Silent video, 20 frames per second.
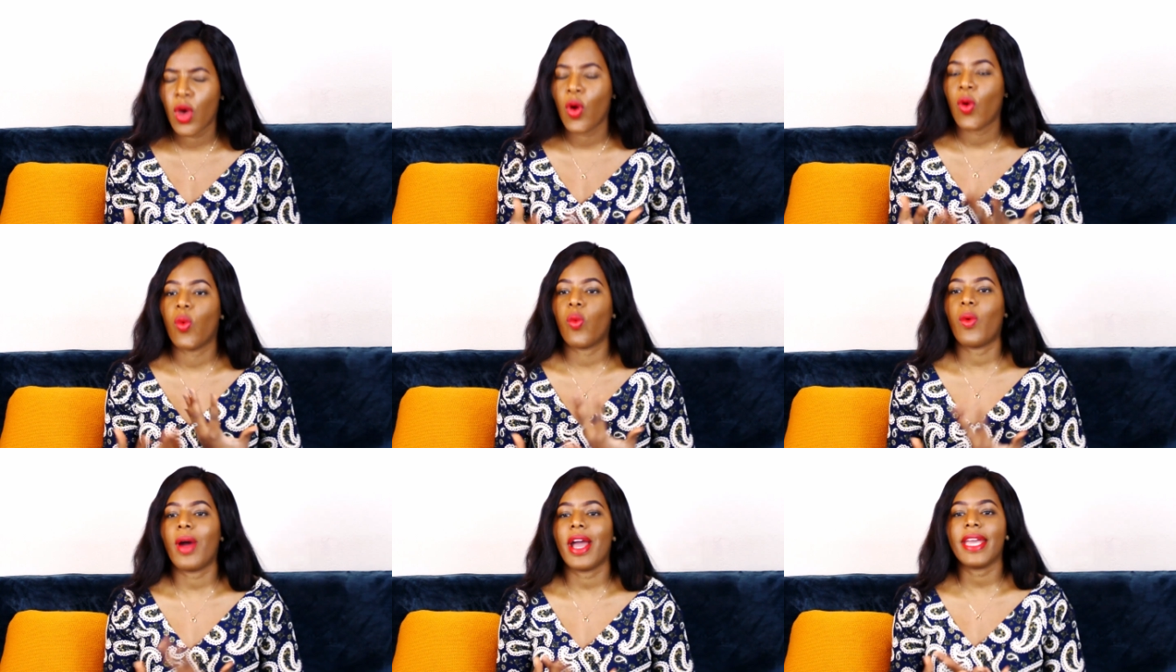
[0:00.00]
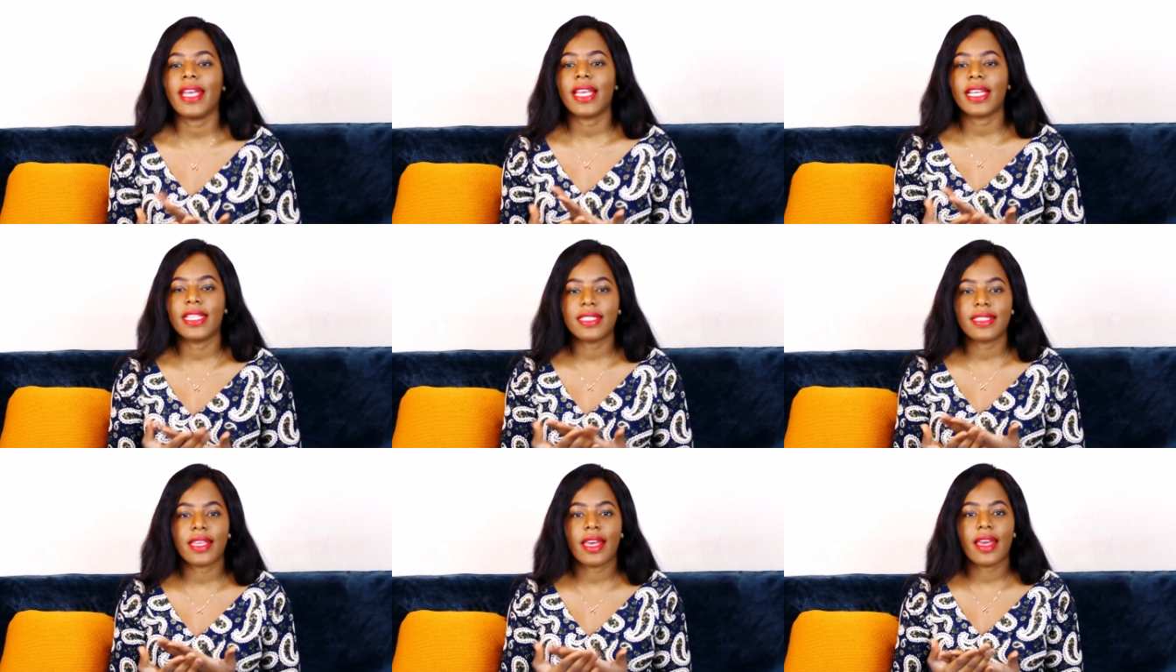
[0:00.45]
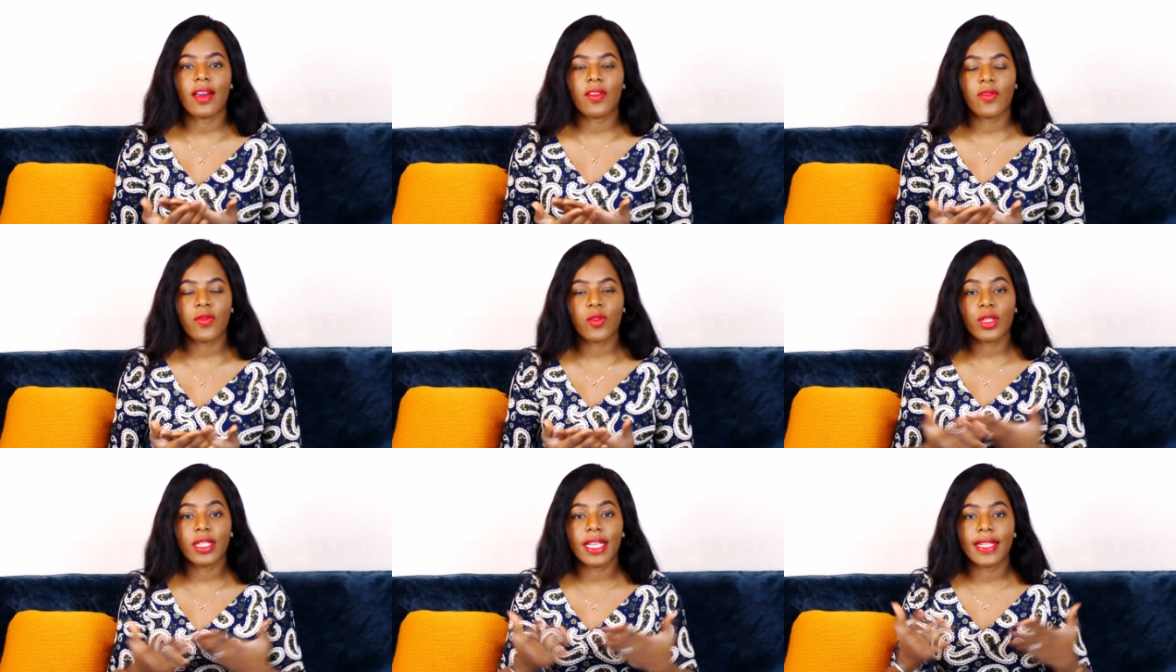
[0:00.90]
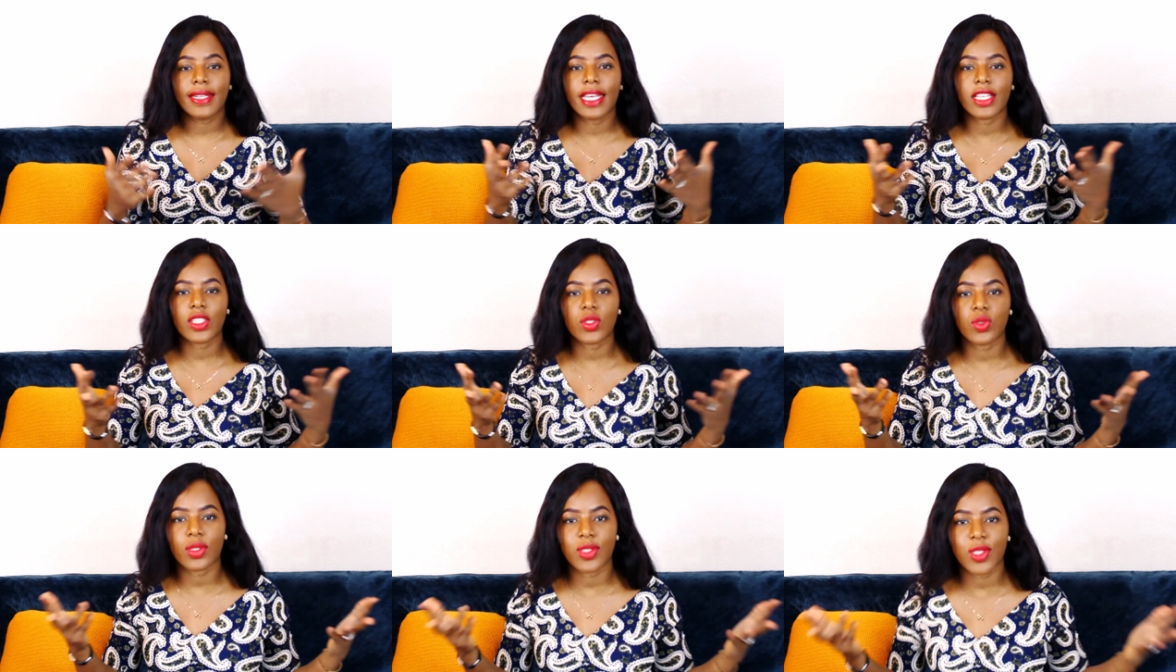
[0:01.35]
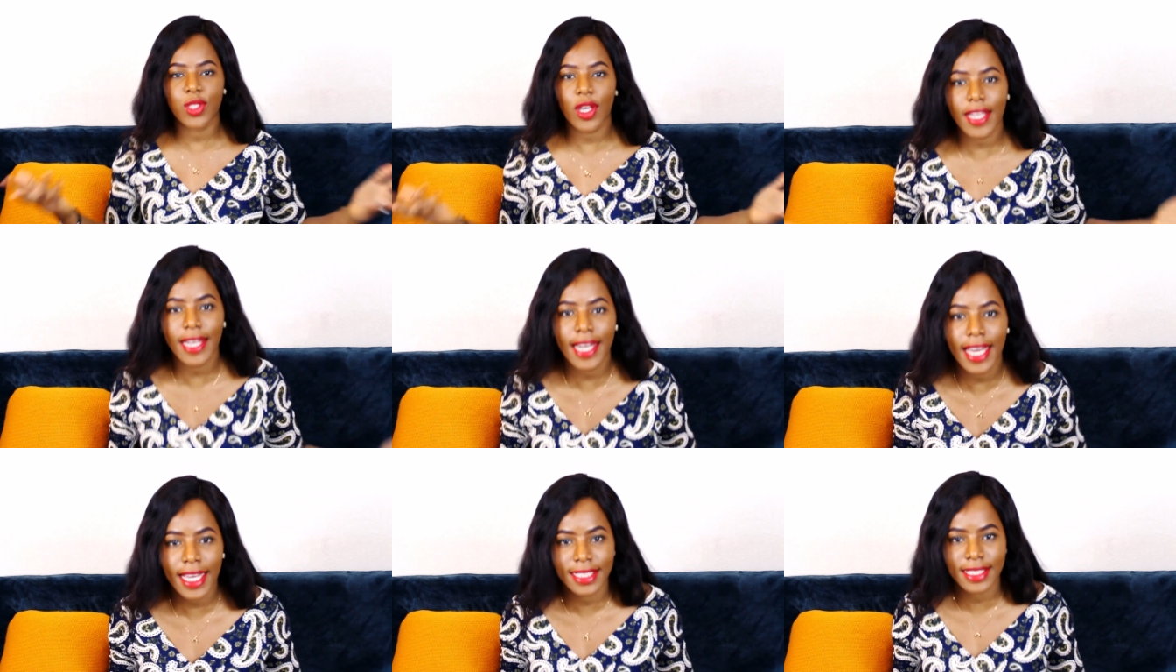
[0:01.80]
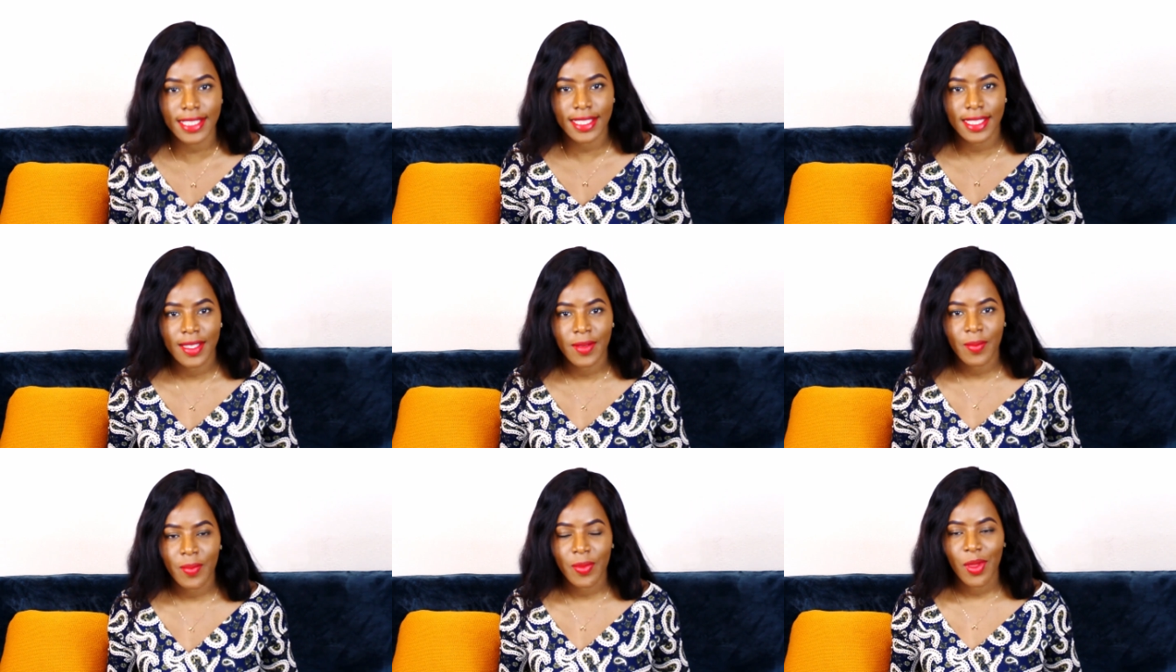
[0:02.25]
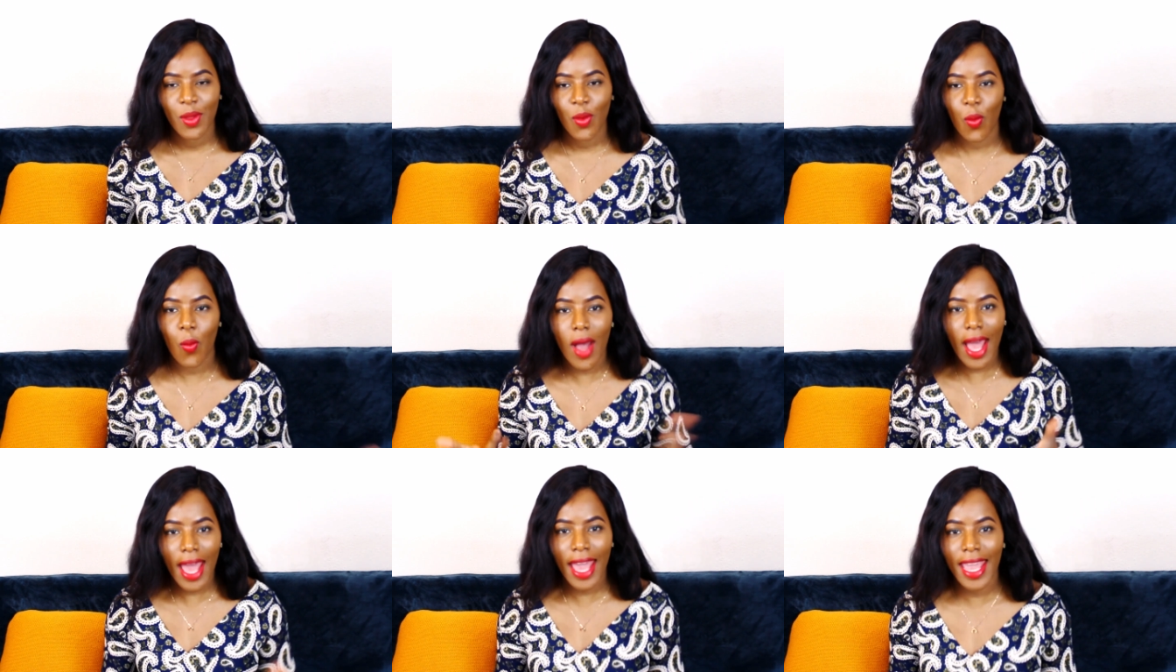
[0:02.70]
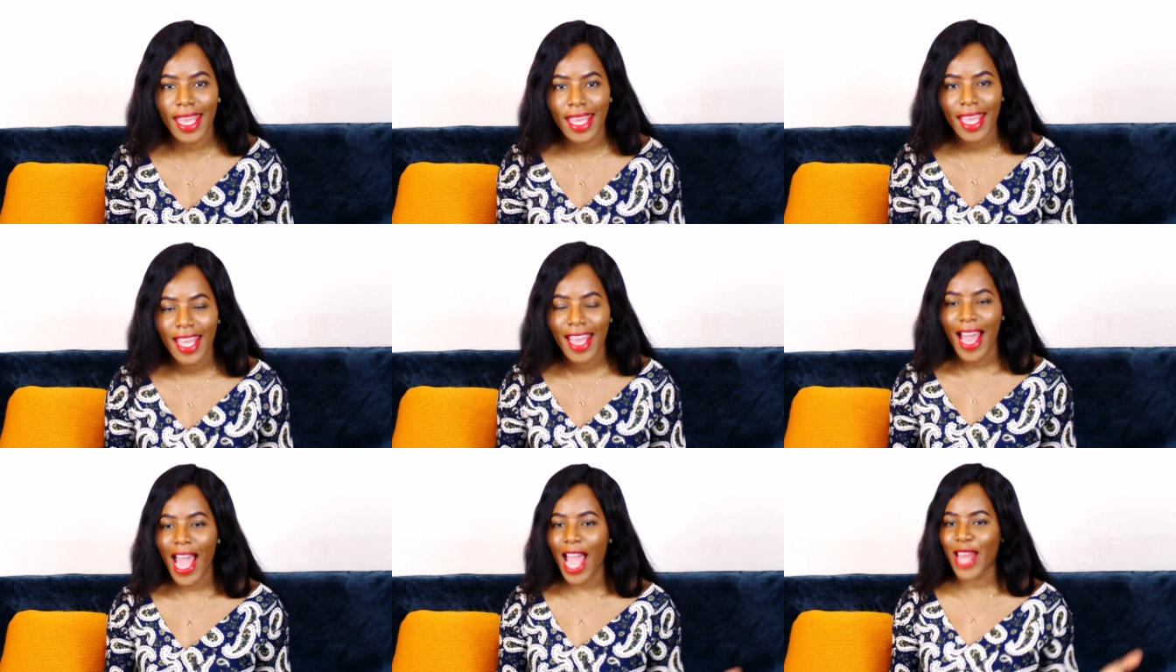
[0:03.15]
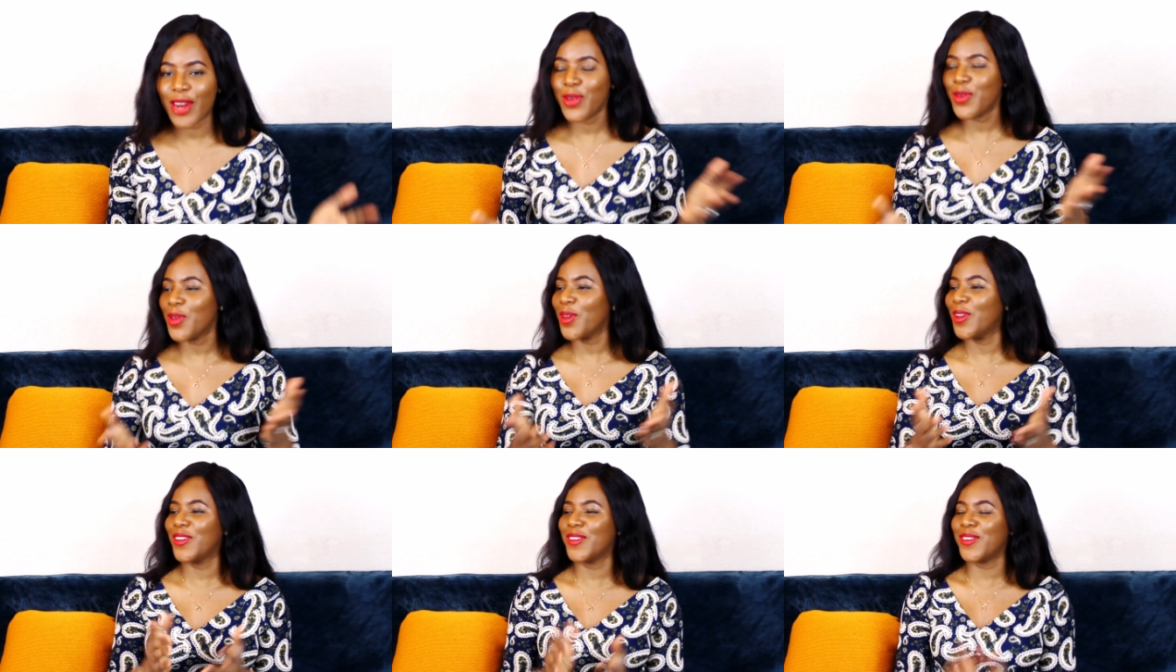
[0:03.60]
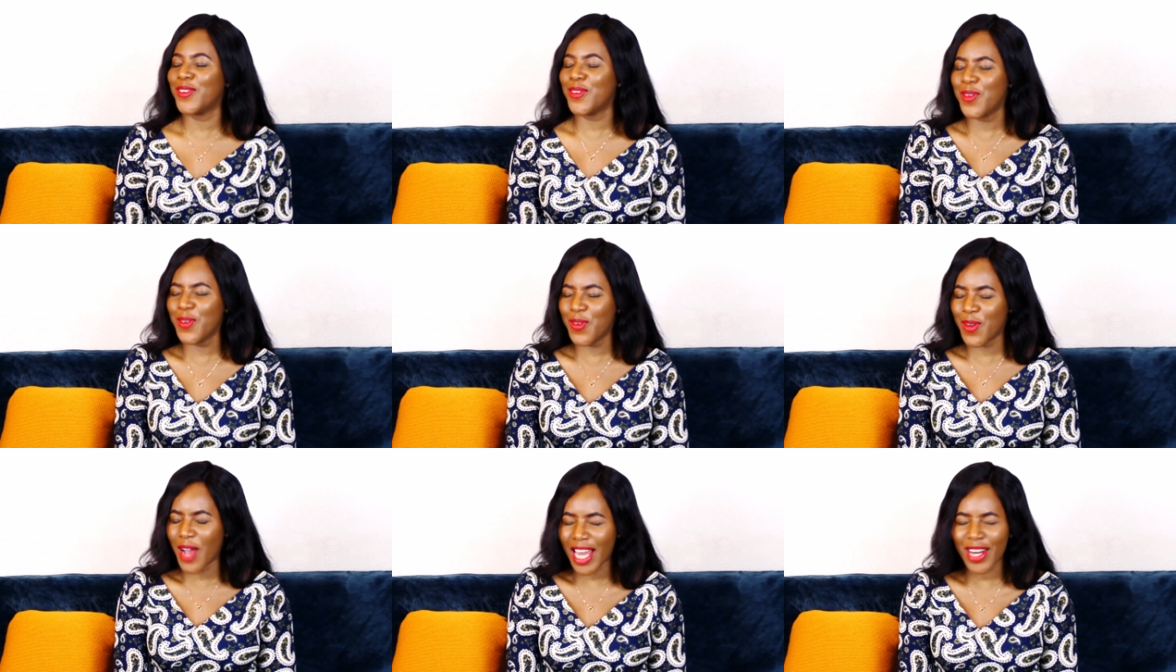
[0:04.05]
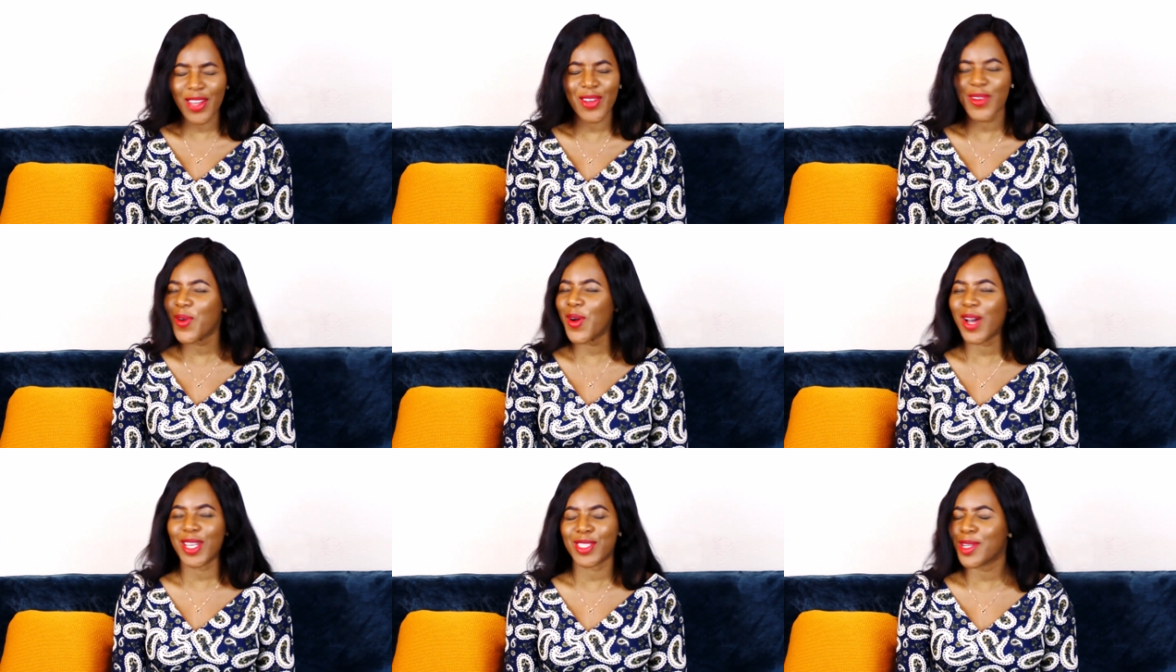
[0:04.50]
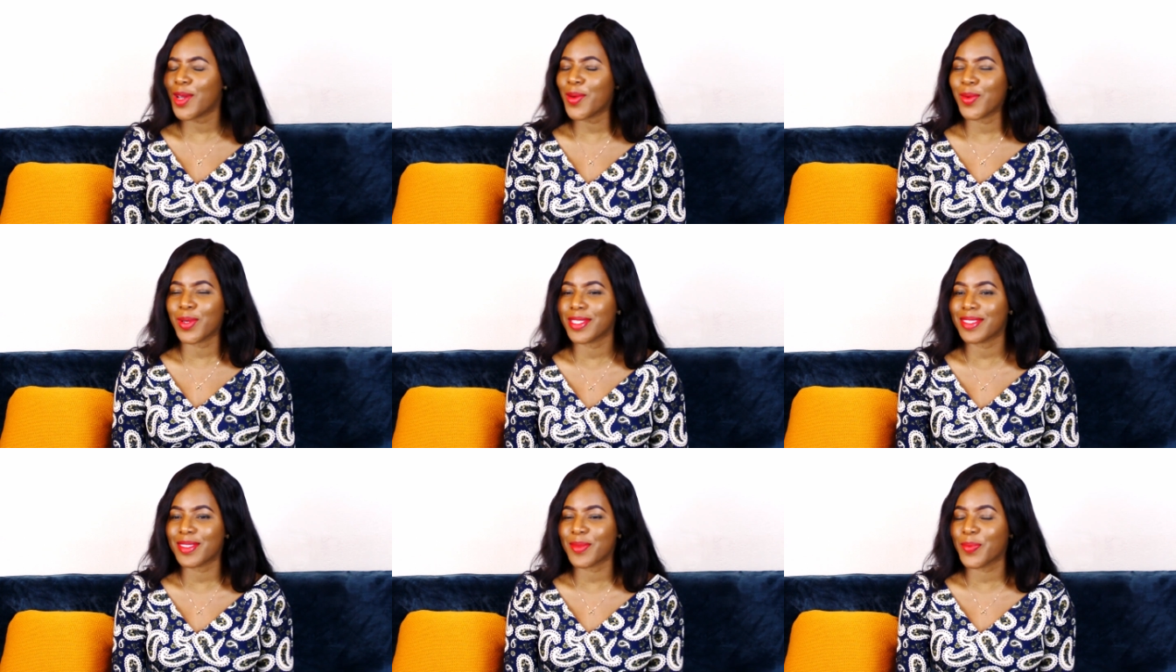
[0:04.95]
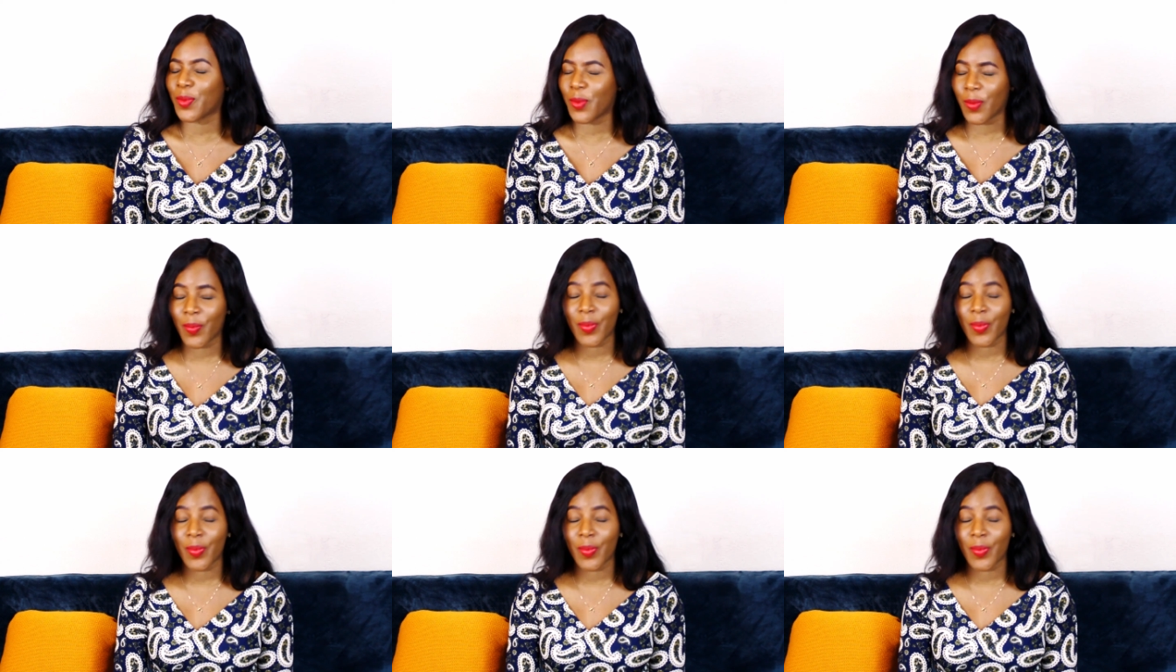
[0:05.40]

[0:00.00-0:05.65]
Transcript: why can't I afford an extra toilet? Why? I don't know. I don't know what's wrong with this.